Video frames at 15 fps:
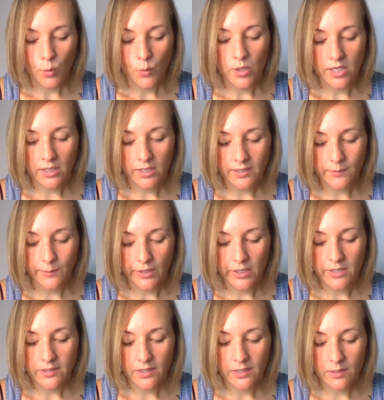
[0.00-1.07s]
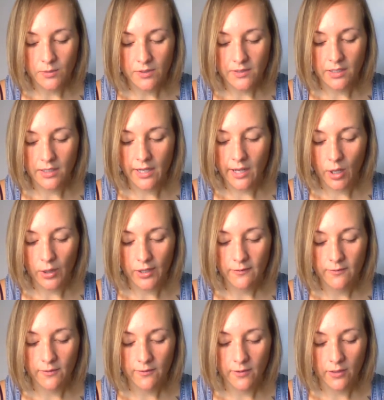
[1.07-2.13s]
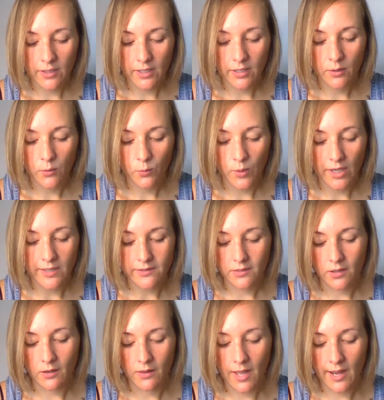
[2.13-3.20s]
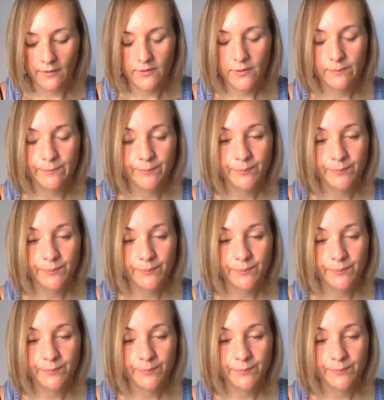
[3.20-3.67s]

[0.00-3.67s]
we can experience intimacy in a healthy, fulfilling ways in our lives.